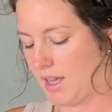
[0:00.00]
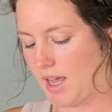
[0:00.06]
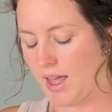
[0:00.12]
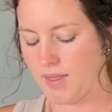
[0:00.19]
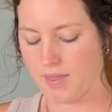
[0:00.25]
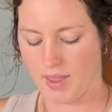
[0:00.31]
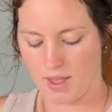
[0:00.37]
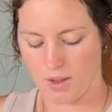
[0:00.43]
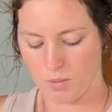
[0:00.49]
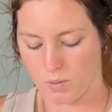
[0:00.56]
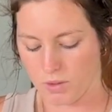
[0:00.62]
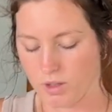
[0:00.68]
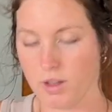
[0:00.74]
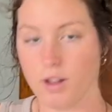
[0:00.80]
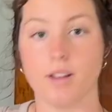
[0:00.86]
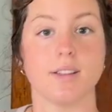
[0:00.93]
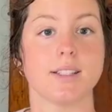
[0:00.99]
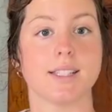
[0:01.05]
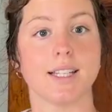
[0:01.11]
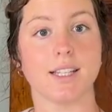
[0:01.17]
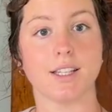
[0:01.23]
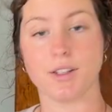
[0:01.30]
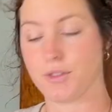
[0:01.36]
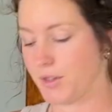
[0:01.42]
and they will sit
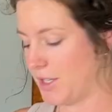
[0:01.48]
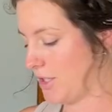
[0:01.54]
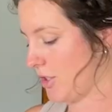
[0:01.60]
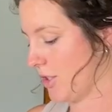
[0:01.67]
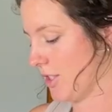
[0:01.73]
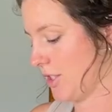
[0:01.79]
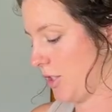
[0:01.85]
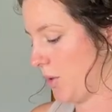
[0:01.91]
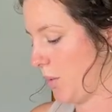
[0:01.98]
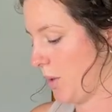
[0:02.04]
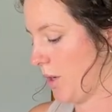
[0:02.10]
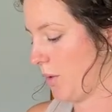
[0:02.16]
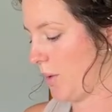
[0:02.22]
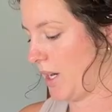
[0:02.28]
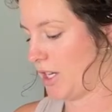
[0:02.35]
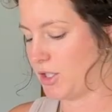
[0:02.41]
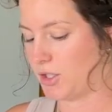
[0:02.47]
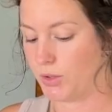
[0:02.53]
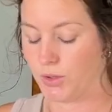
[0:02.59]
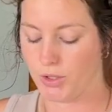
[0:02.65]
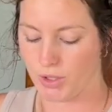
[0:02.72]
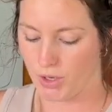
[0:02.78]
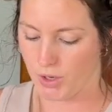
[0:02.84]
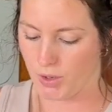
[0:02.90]
in the freezer until we are ready to
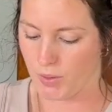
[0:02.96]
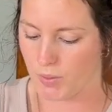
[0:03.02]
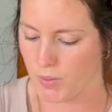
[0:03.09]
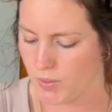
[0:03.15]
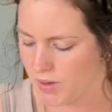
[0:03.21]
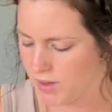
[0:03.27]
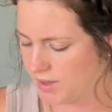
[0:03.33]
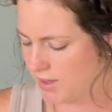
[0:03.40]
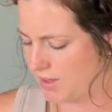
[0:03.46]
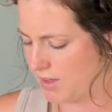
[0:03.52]
go.